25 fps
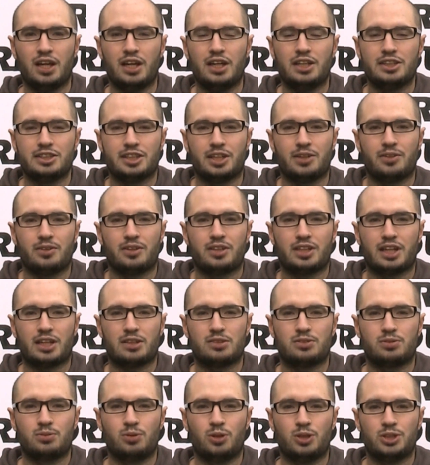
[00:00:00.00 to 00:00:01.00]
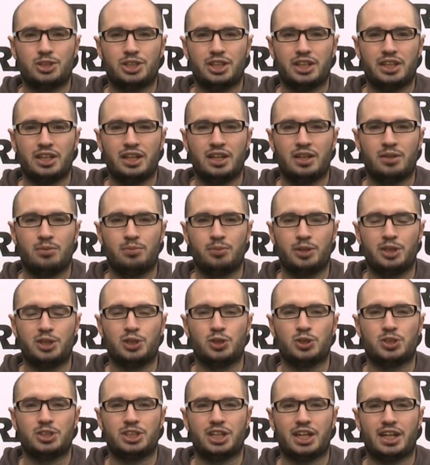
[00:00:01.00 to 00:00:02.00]
So, thanks for watching, be sure
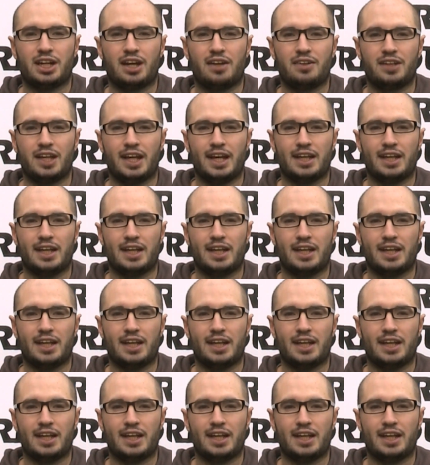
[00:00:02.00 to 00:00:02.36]
to check out the